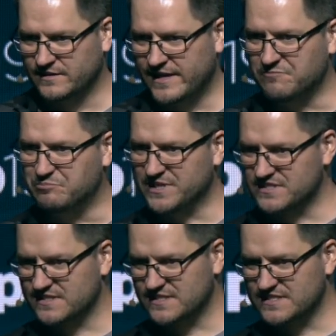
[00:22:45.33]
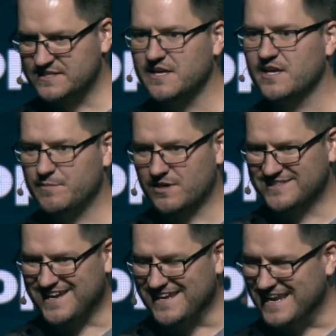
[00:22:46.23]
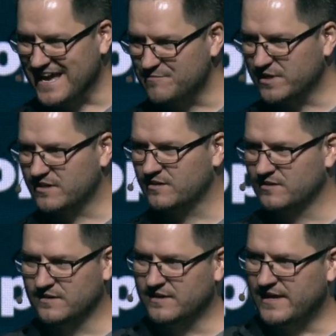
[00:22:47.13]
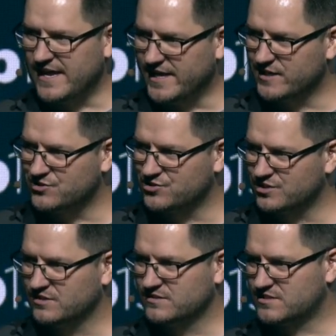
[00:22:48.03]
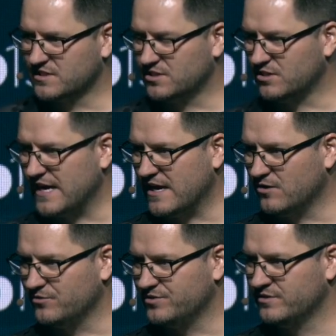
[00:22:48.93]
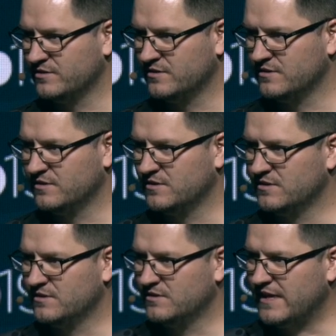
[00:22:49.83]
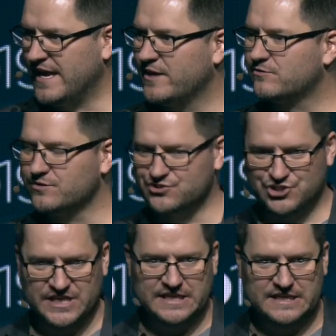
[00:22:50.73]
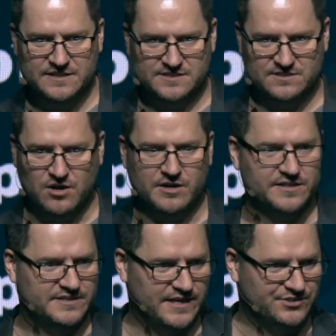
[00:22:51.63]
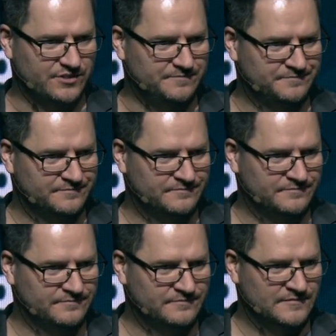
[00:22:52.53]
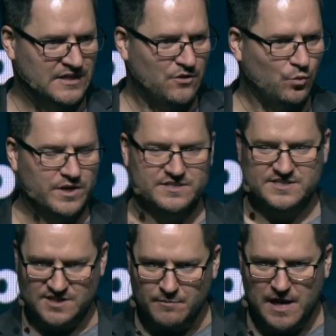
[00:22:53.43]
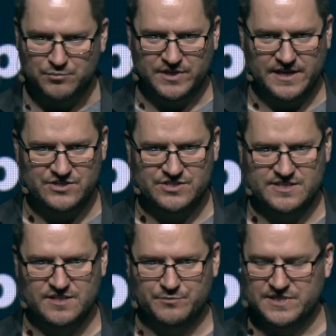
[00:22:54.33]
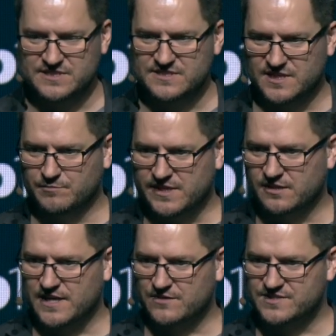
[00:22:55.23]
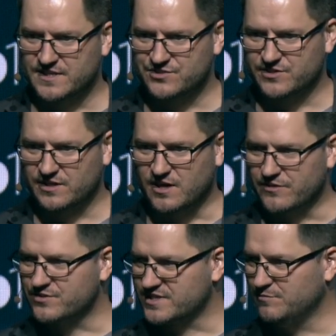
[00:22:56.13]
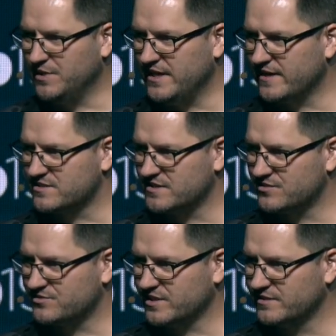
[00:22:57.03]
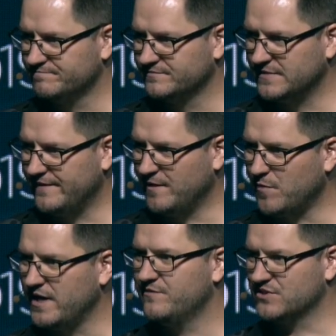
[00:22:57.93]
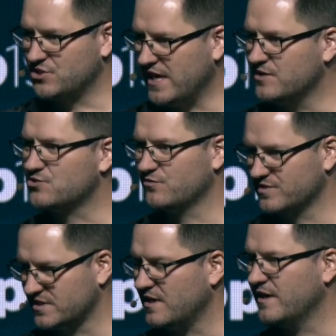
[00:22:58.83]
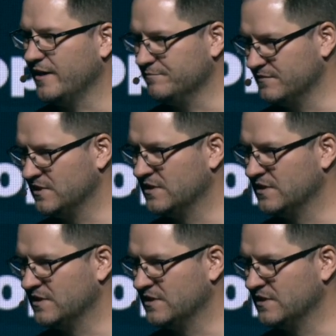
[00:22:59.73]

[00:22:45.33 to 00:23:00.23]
and businesses think about a dynamic edge to cloud, heterogeneous architecture, where some applications in the business can be cloud-centric, others can be edge-centric, and they might even change over time